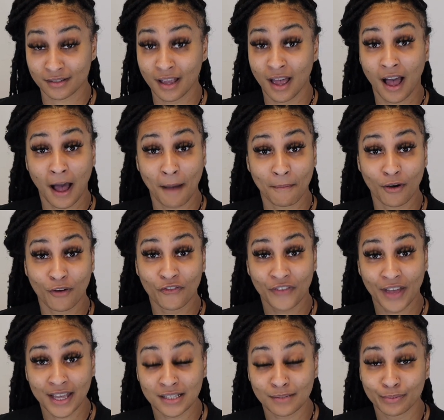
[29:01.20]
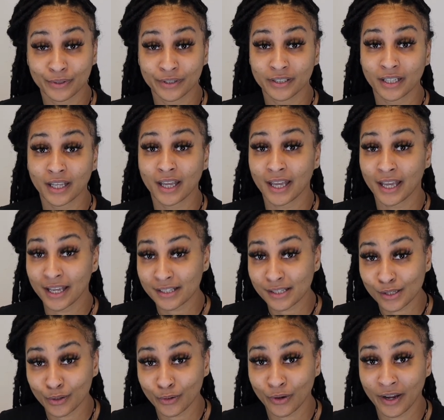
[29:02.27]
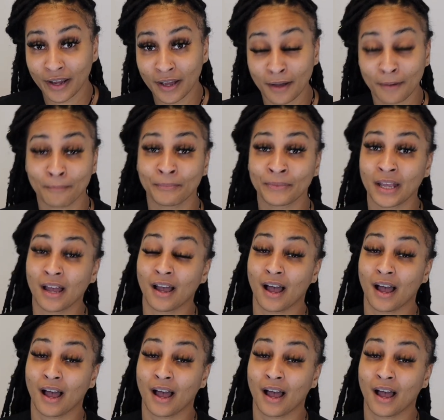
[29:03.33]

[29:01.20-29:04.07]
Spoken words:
Okay. I'm on Facebook, Instagram.